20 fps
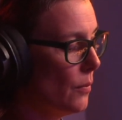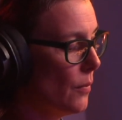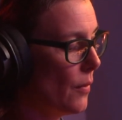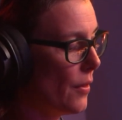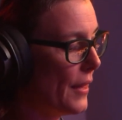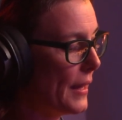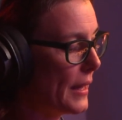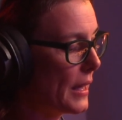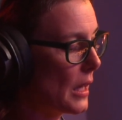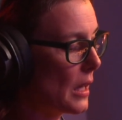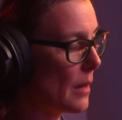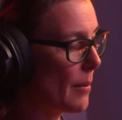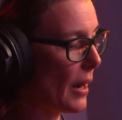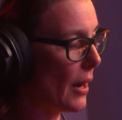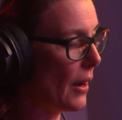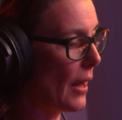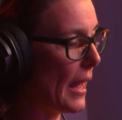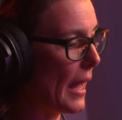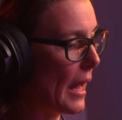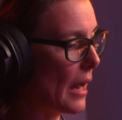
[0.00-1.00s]
thinking
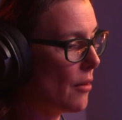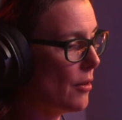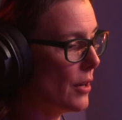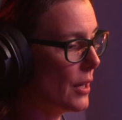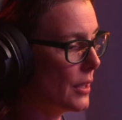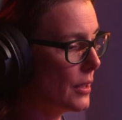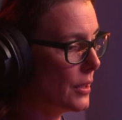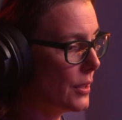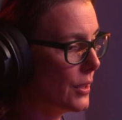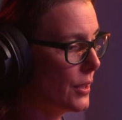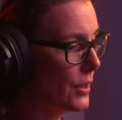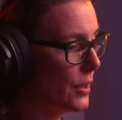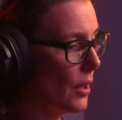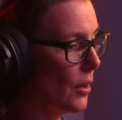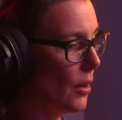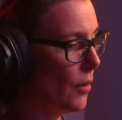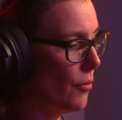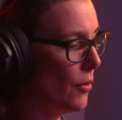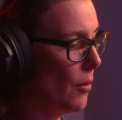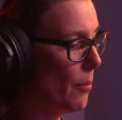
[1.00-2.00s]
about areas
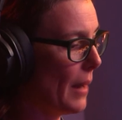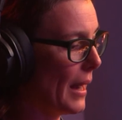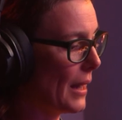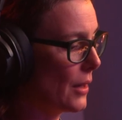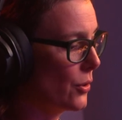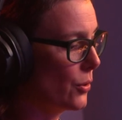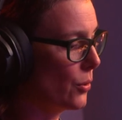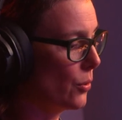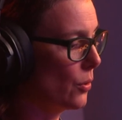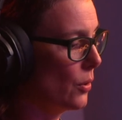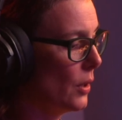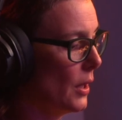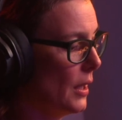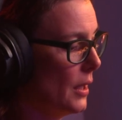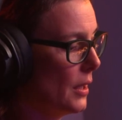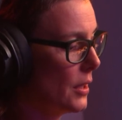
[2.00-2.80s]
of the mantle